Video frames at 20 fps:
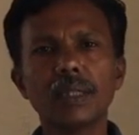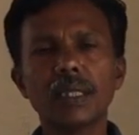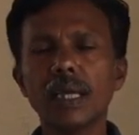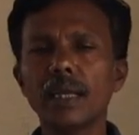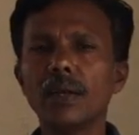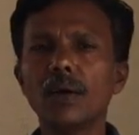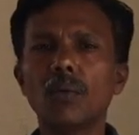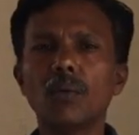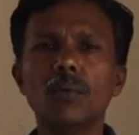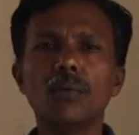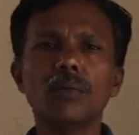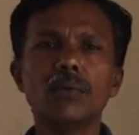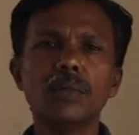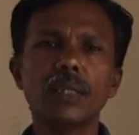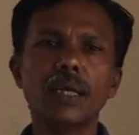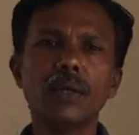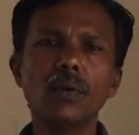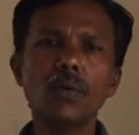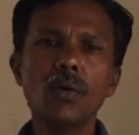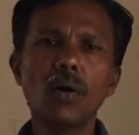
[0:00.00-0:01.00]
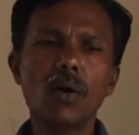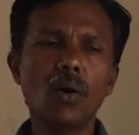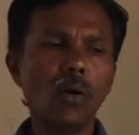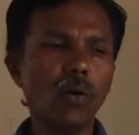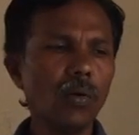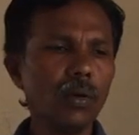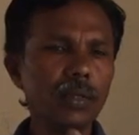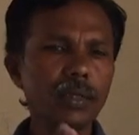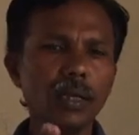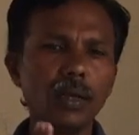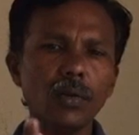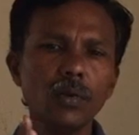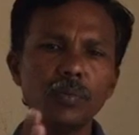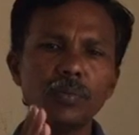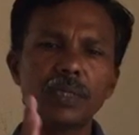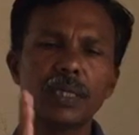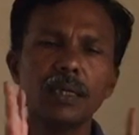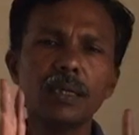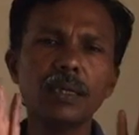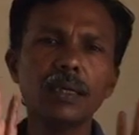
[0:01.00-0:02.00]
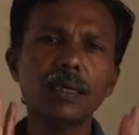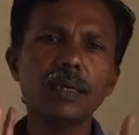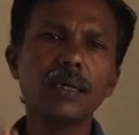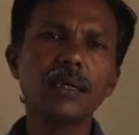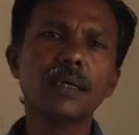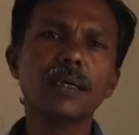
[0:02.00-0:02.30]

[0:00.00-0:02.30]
They know all the loops and